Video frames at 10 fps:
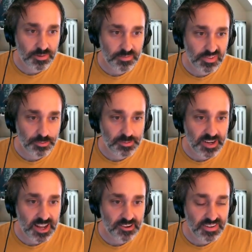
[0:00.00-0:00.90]
So what we
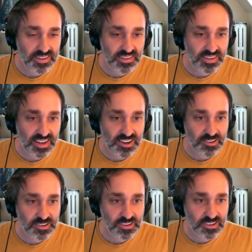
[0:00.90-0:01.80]
get out is
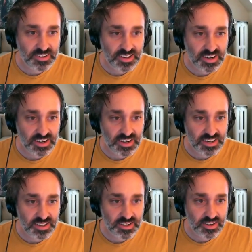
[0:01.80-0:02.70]
another
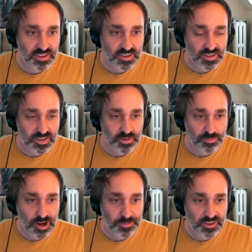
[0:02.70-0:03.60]

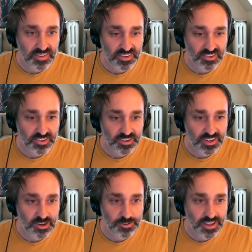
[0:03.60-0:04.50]
properties dictionary.
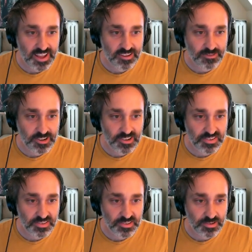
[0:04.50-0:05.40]
Now we have
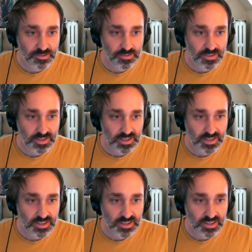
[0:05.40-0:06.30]
also, though,
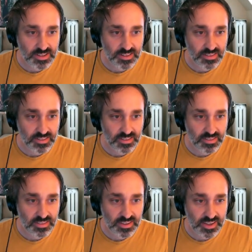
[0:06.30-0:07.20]
the
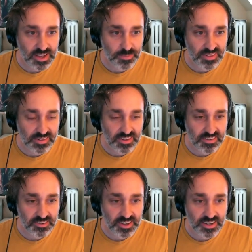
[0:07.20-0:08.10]
kmeans
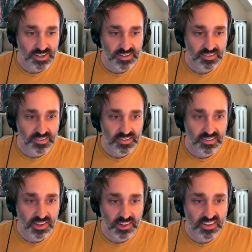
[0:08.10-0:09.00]
cluster ID. So this is
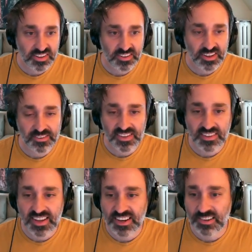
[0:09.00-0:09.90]
the cluster that it was
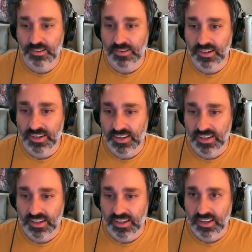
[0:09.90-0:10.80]
assigned to.
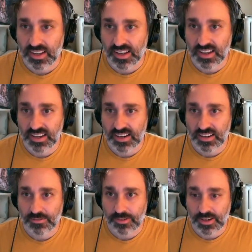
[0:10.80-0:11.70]
And
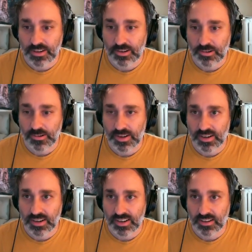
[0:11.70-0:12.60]
if we go
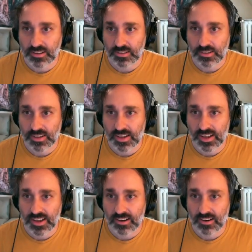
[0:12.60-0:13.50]
and take a look
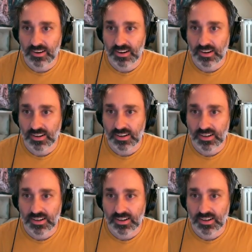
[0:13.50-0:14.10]
at our